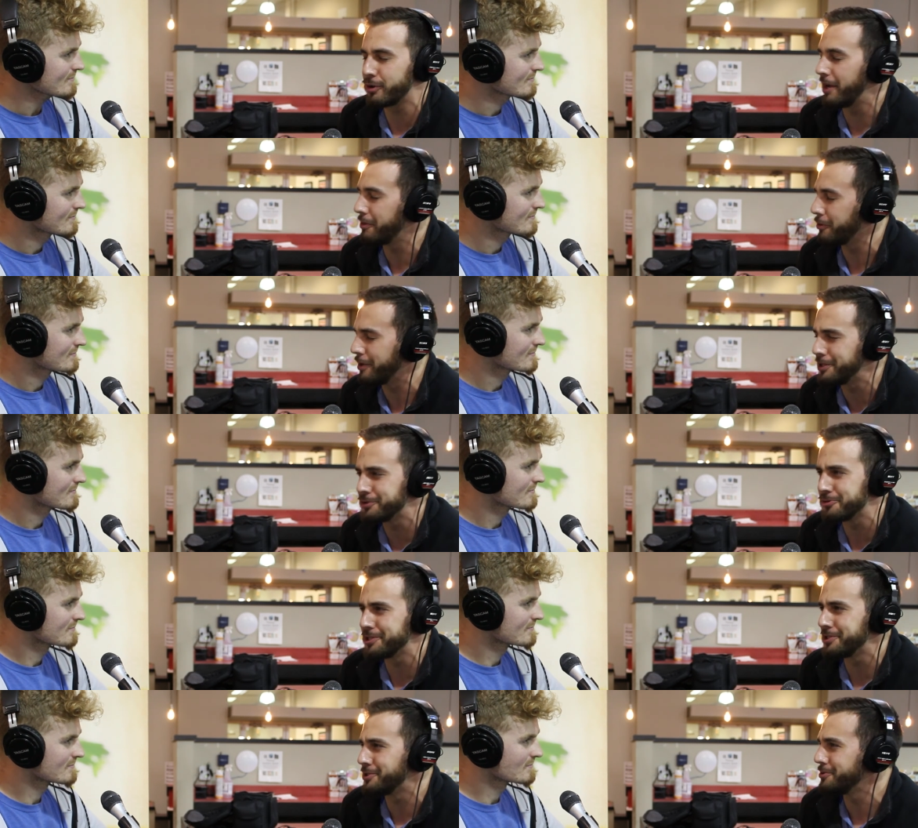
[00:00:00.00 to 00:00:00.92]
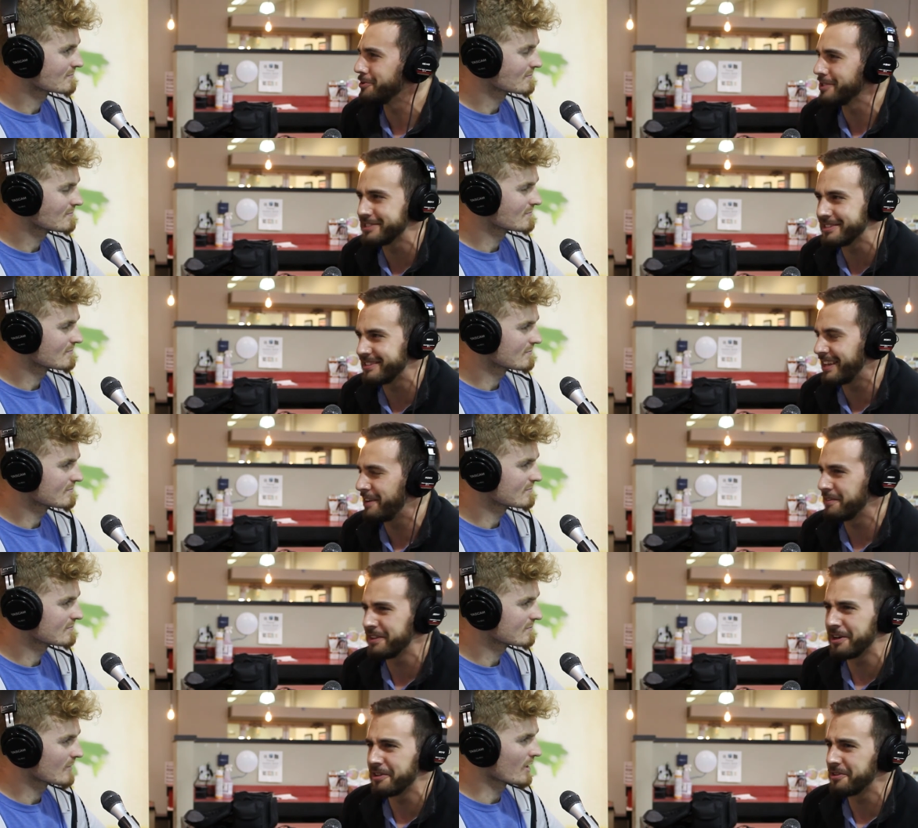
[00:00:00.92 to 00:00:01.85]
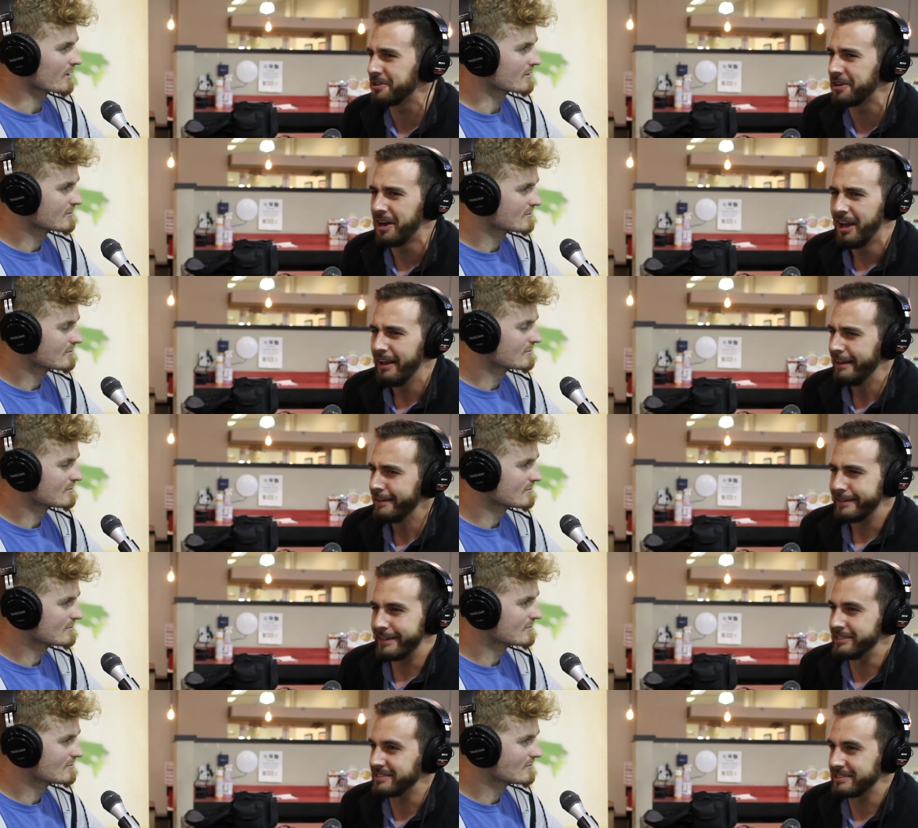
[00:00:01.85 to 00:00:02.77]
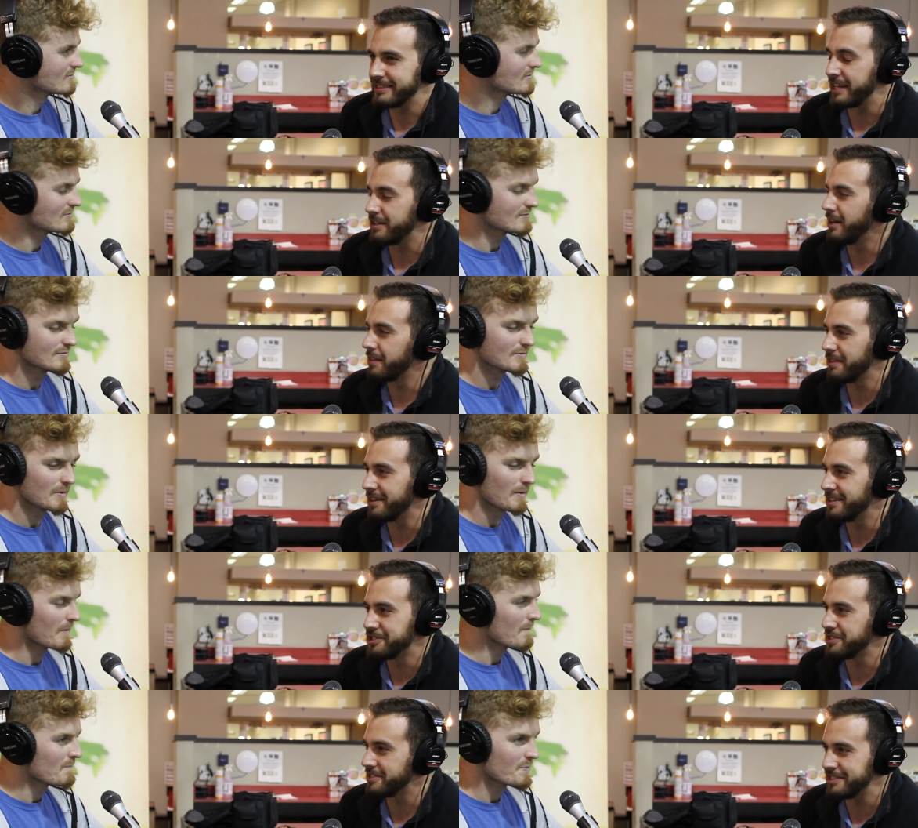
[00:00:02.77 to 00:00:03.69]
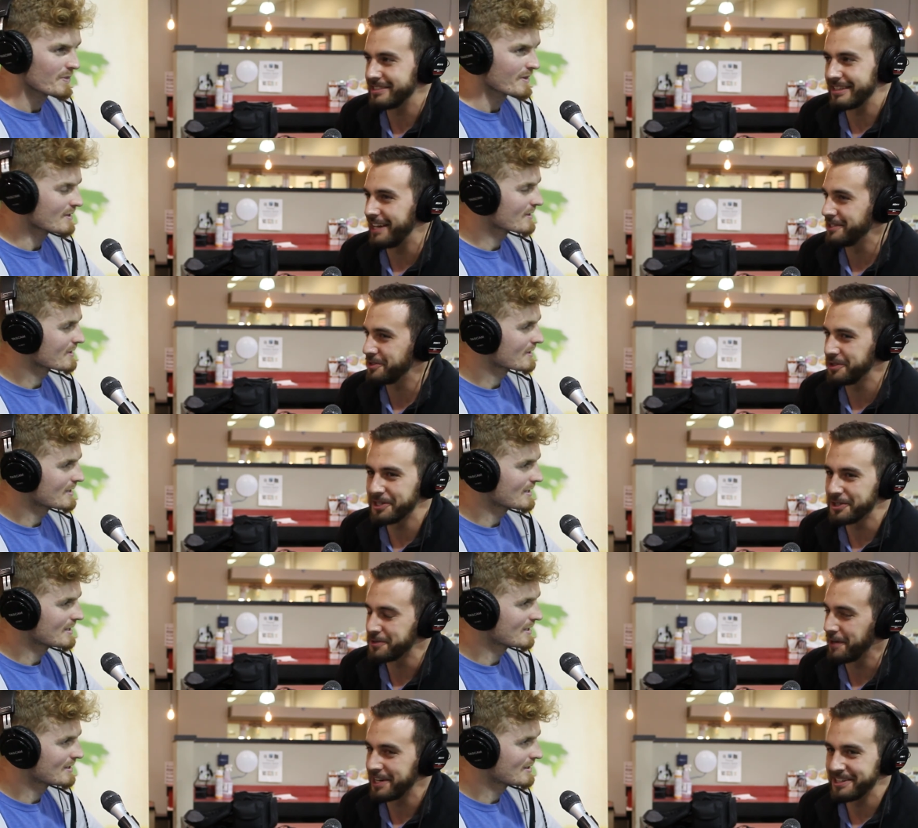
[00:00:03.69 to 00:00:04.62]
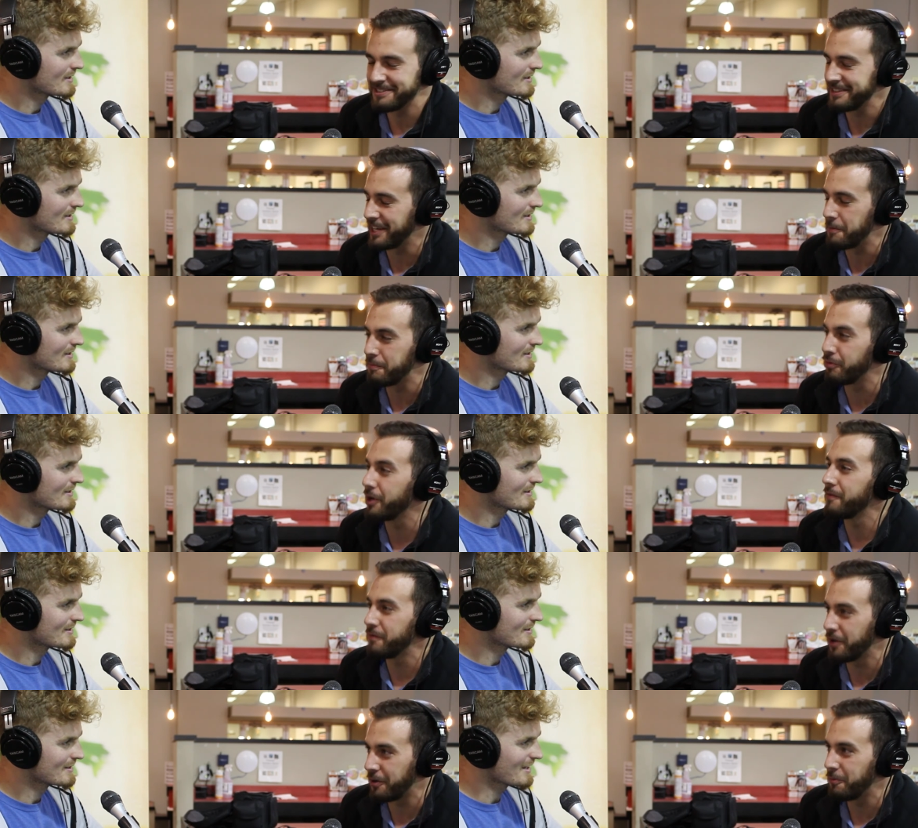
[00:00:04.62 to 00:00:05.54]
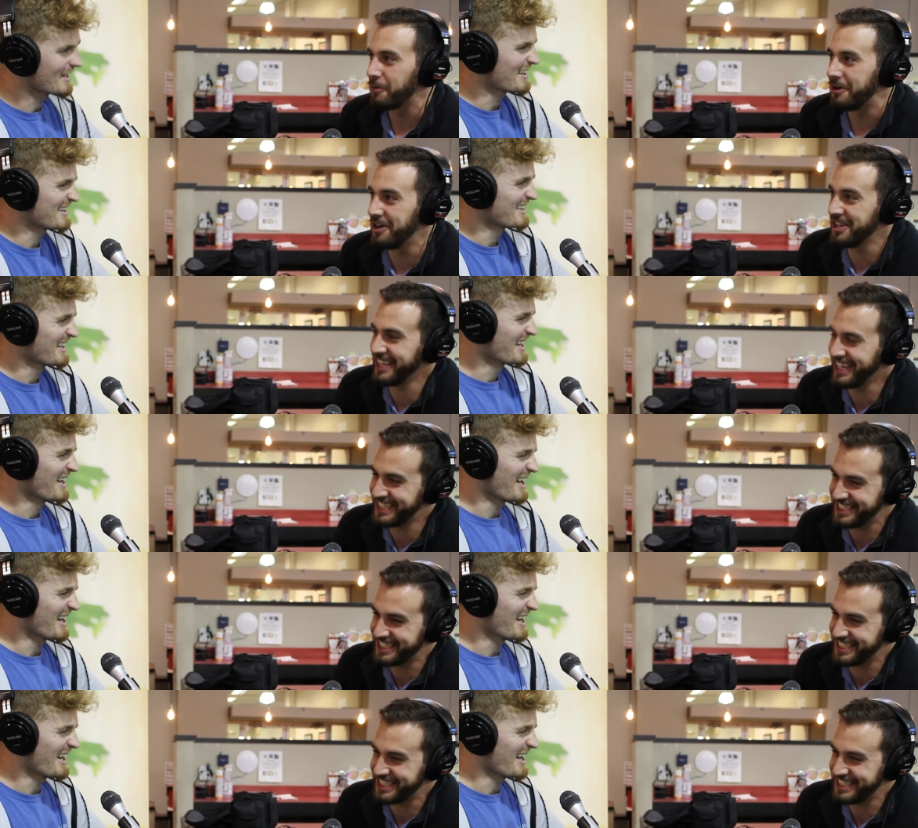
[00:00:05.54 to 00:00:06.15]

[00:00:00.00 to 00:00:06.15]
Speaker 1: train through injuries do this and that and the other yeah it's like nothing in just these last two years, man, and like a brick freaking wall.